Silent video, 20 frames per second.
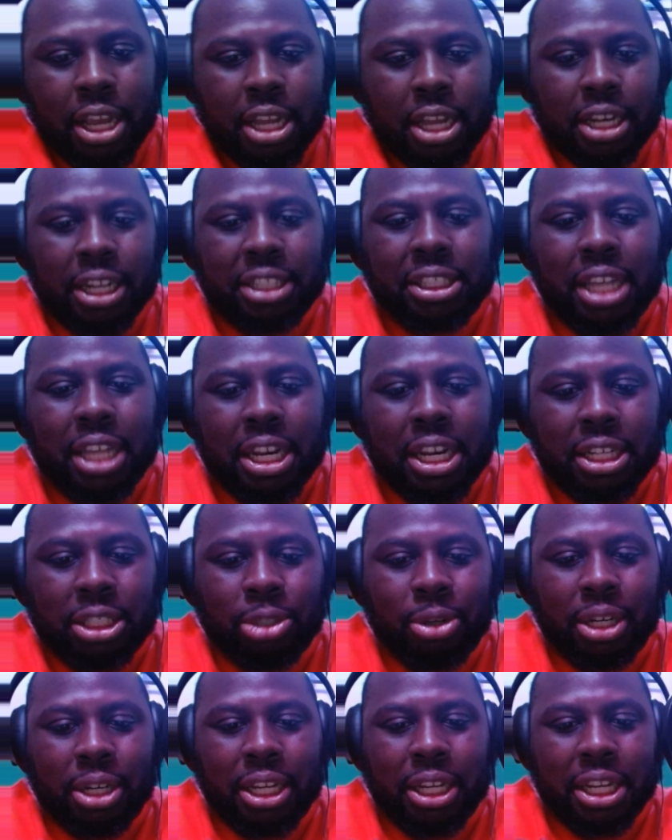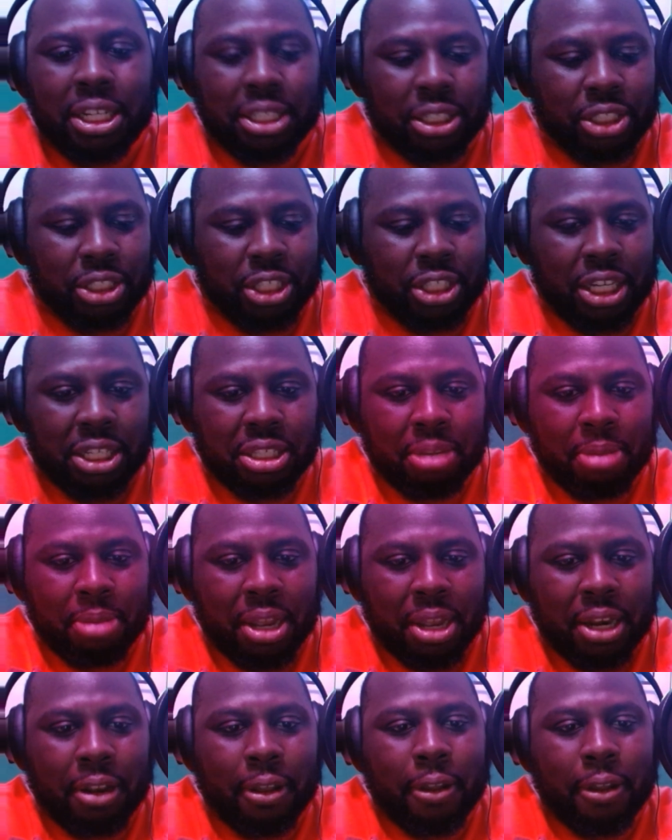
Let's get into it, ladies and gentlemen.